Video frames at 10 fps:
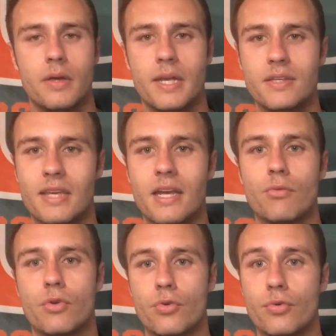He's getting
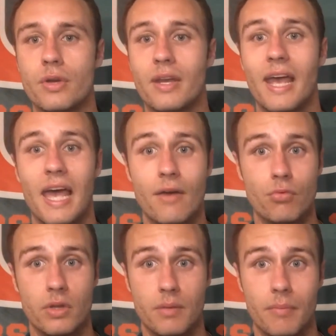recruited
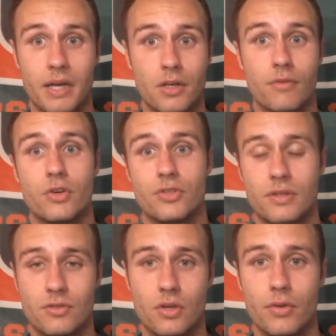heavily by
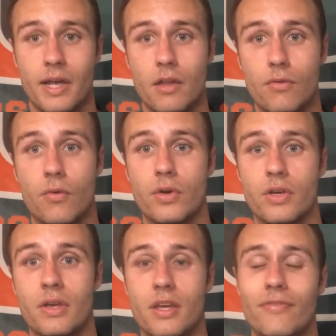University of Southern
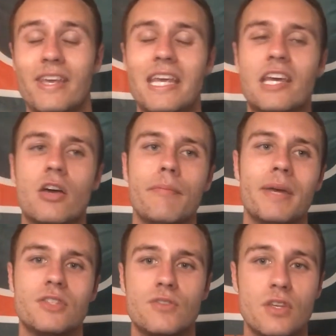California. If he
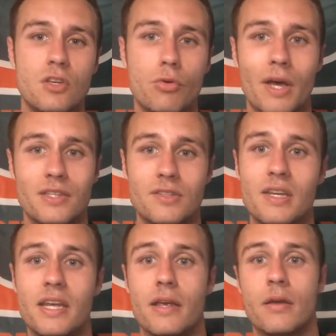commits to
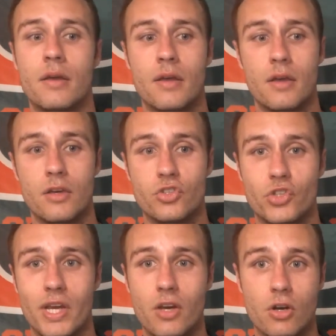USC,
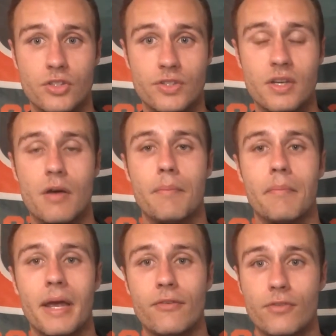Jake Garcia
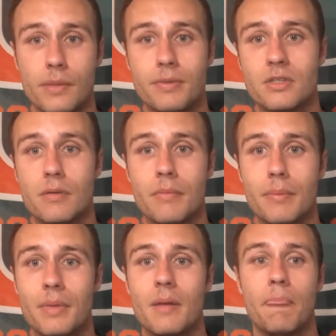might flip his
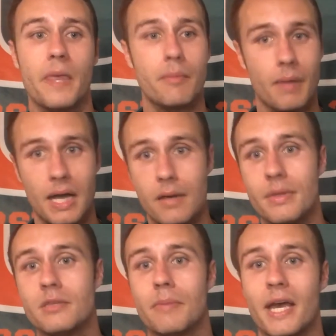commitment and
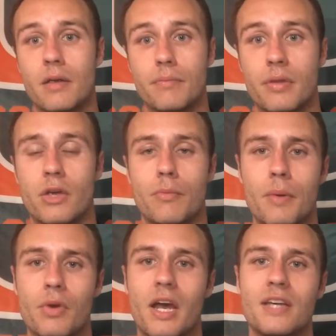Miami is back in play.
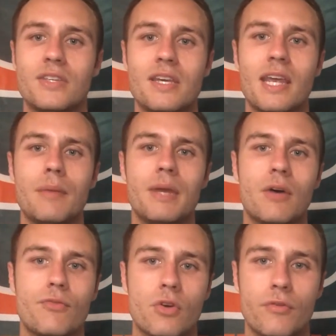Remember, guys, he came
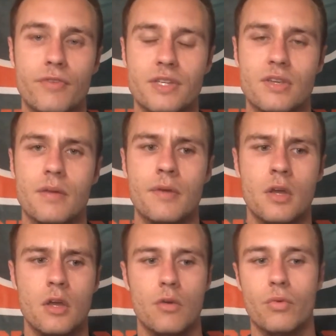down for a visit
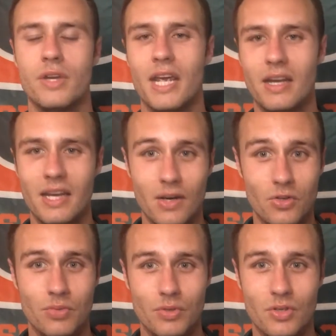when Dan
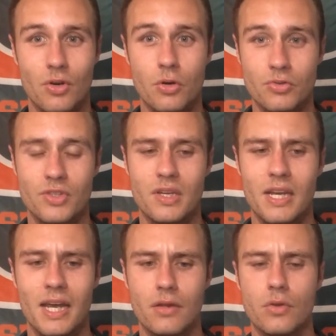Enos was our OC. He
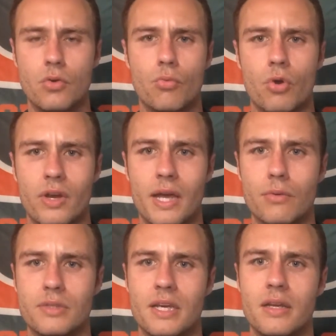had a little workout
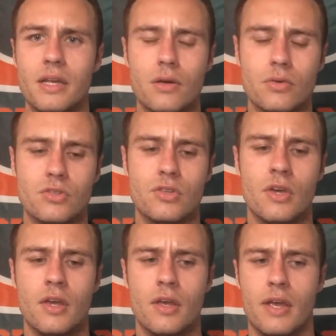with Dan Enos,
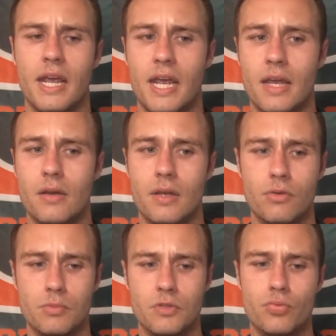and it
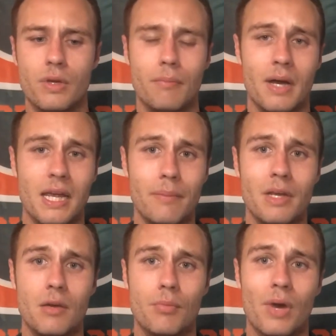was between
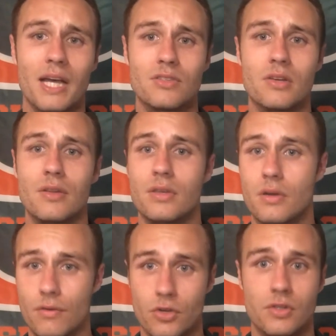Miami, Nebraska, and the
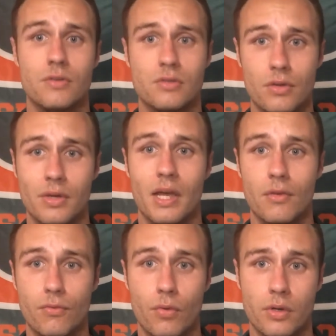University of Southern
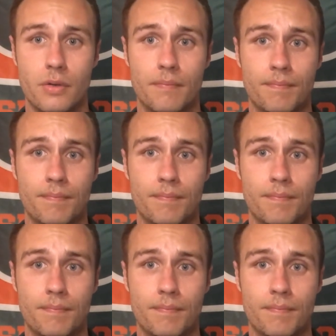California.